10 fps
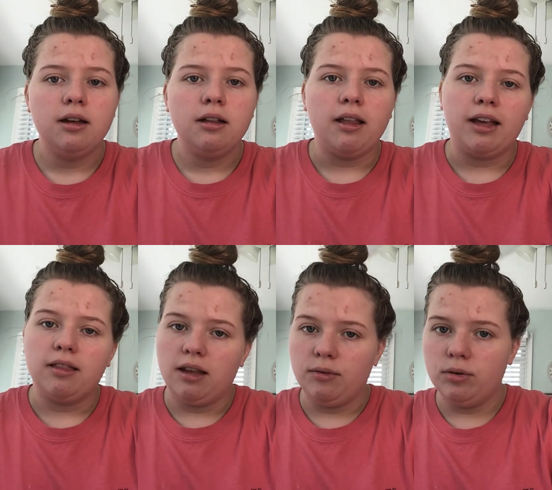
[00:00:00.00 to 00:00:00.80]
like
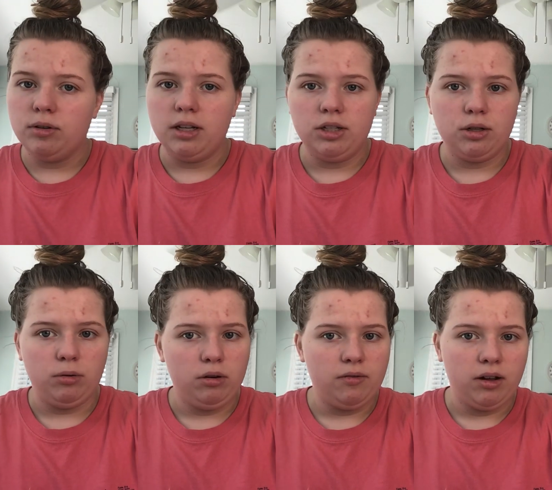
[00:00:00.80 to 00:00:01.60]
level and
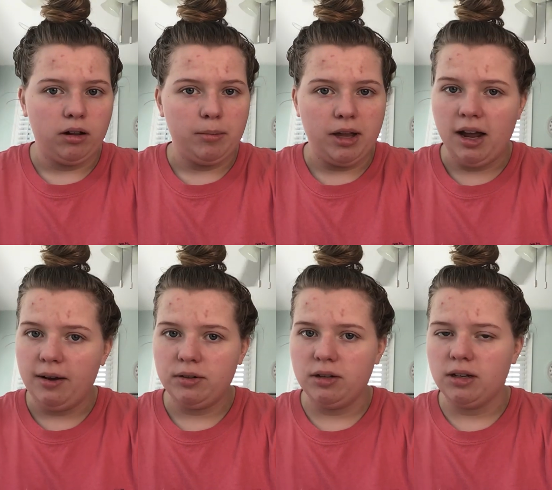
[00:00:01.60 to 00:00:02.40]
tone development
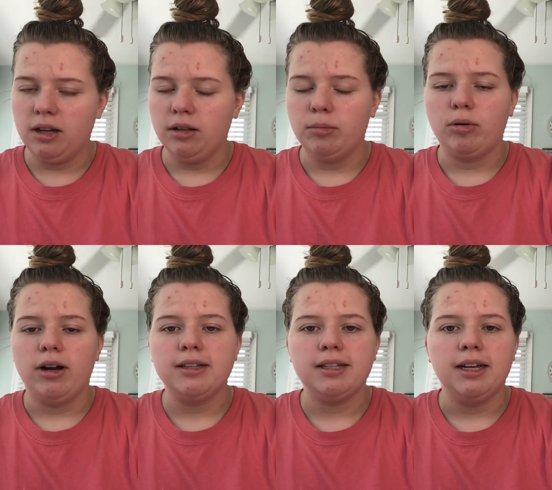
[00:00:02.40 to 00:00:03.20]
after a color
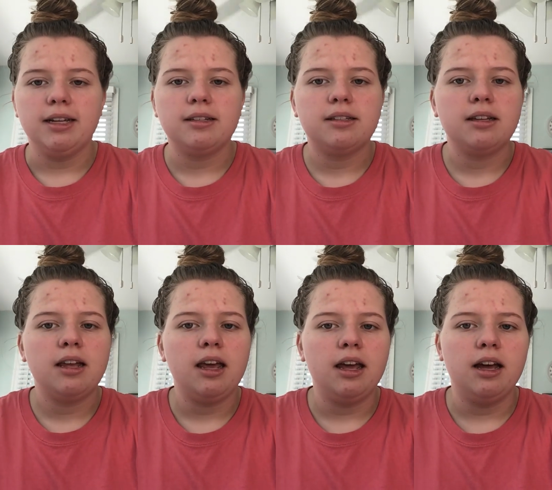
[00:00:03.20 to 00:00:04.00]
process,
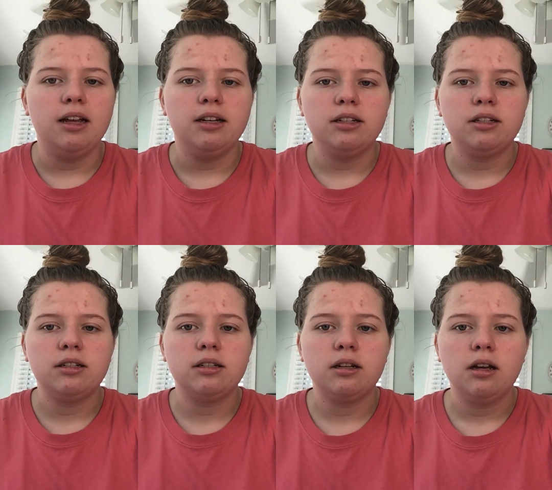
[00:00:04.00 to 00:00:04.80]
and
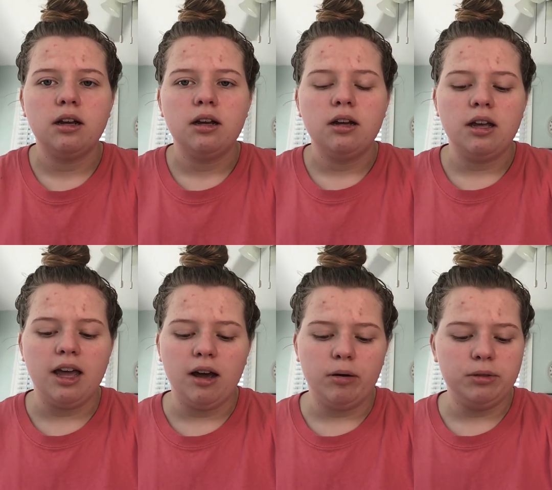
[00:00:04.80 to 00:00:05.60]

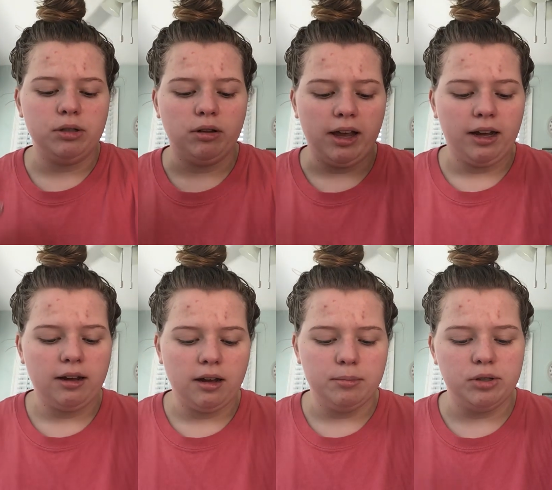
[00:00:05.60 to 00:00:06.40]
it helps you like
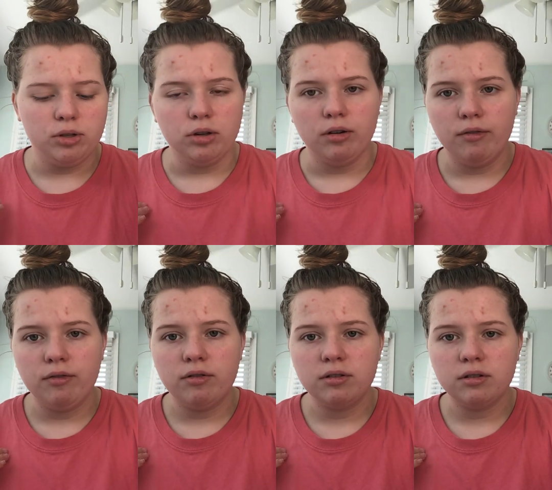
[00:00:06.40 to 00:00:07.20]
observe
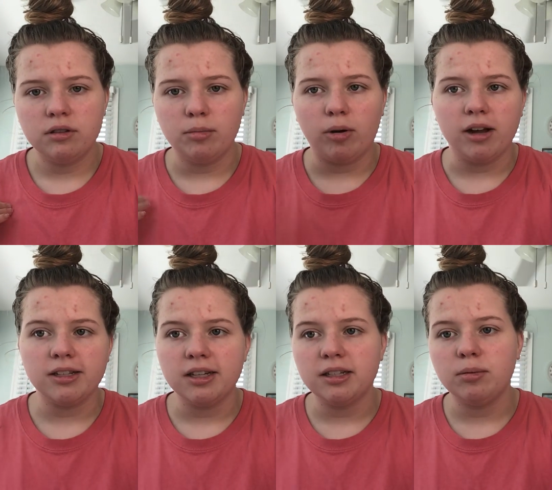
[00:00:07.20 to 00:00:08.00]
the
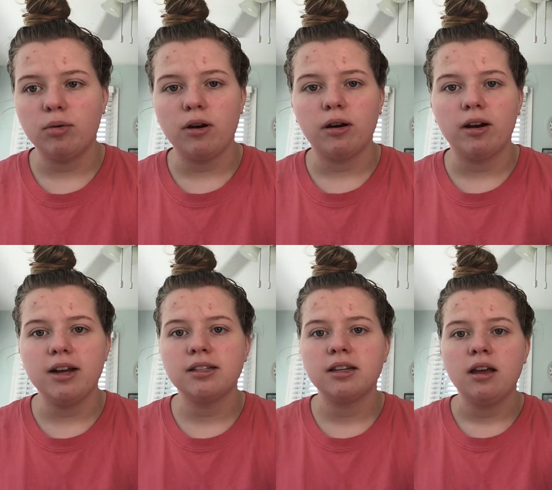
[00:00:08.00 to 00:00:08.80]
processing
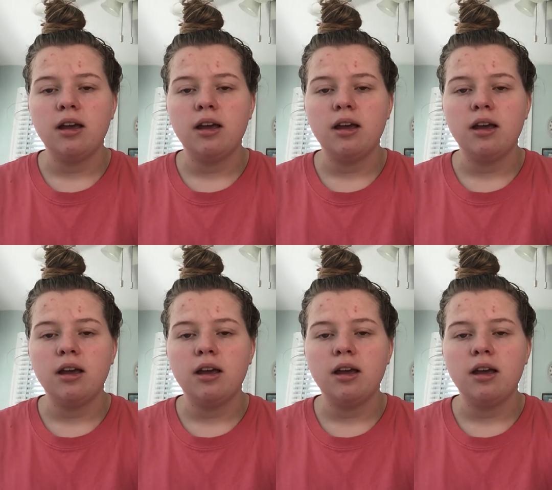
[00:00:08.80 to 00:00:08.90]
progress,